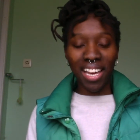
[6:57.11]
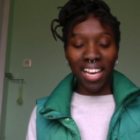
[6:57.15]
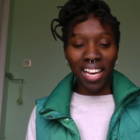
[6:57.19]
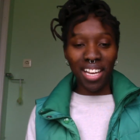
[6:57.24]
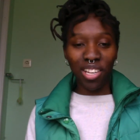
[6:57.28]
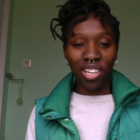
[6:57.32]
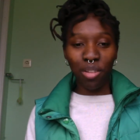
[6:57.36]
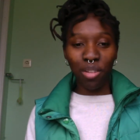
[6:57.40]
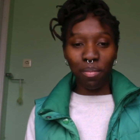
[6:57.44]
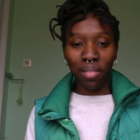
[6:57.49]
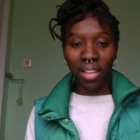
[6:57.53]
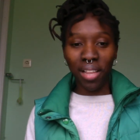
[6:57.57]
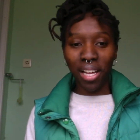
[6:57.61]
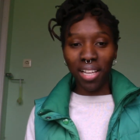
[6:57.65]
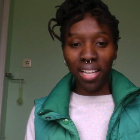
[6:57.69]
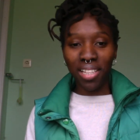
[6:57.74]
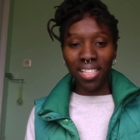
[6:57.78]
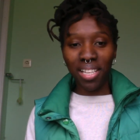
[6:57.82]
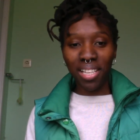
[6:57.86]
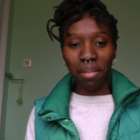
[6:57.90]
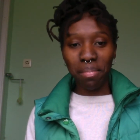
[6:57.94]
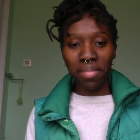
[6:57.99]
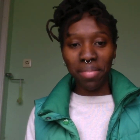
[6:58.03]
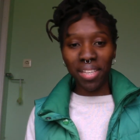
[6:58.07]
and you plan
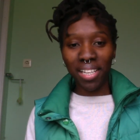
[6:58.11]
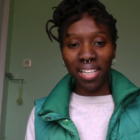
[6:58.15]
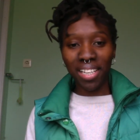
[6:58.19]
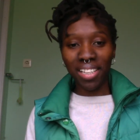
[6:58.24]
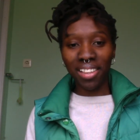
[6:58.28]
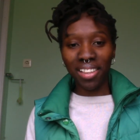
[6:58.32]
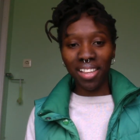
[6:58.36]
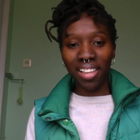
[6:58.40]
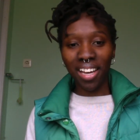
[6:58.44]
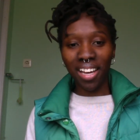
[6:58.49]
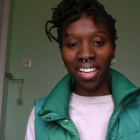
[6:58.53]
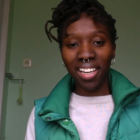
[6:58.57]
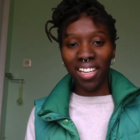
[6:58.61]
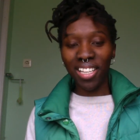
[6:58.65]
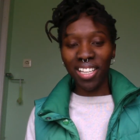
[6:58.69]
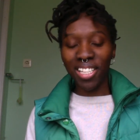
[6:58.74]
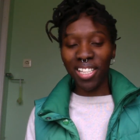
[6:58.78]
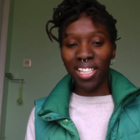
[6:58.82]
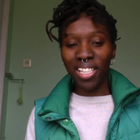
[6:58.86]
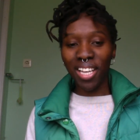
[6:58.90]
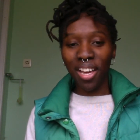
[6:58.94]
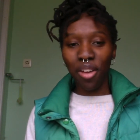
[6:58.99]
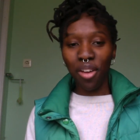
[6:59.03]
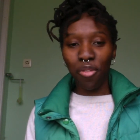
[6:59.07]
something that
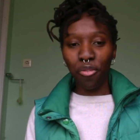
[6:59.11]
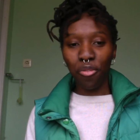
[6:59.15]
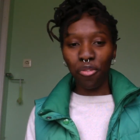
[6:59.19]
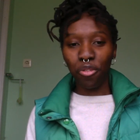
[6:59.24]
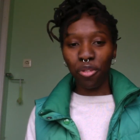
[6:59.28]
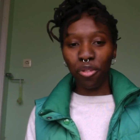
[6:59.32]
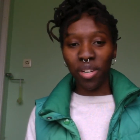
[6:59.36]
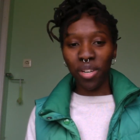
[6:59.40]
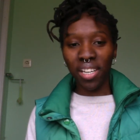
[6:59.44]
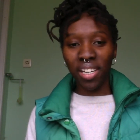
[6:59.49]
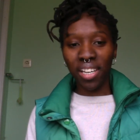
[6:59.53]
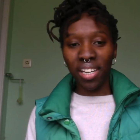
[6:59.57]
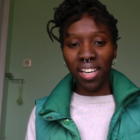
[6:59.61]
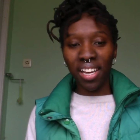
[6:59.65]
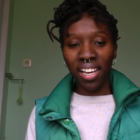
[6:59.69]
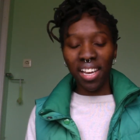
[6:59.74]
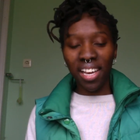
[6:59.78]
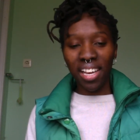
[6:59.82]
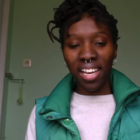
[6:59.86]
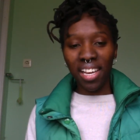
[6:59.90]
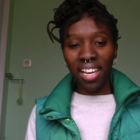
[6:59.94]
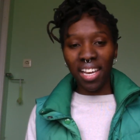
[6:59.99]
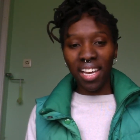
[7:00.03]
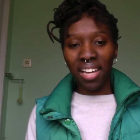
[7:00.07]
is free,
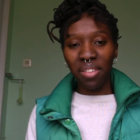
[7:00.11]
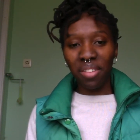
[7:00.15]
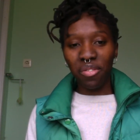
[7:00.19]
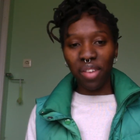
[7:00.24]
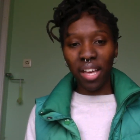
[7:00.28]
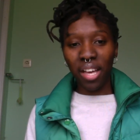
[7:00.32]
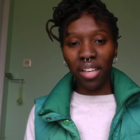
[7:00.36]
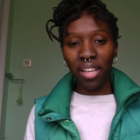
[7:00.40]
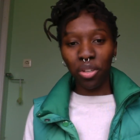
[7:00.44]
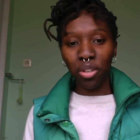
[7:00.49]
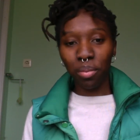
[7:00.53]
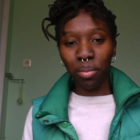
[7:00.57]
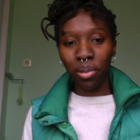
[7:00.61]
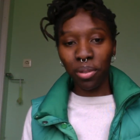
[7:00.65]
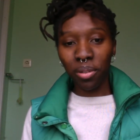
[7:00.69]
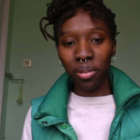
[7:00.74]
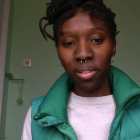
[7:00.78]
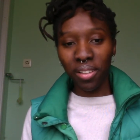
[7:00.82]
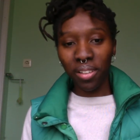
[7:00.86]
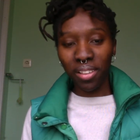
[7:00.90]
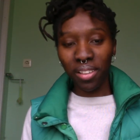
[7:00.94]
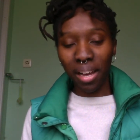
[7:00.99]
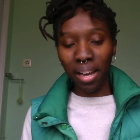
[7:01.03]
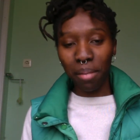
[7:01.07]

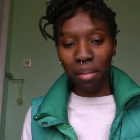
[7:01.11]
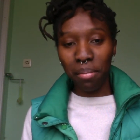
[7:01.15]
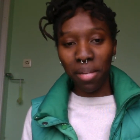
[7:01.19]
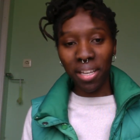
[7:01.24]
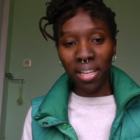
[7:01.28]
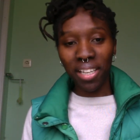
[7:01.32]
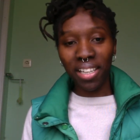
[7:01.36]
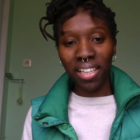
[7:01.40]
invaluable, that money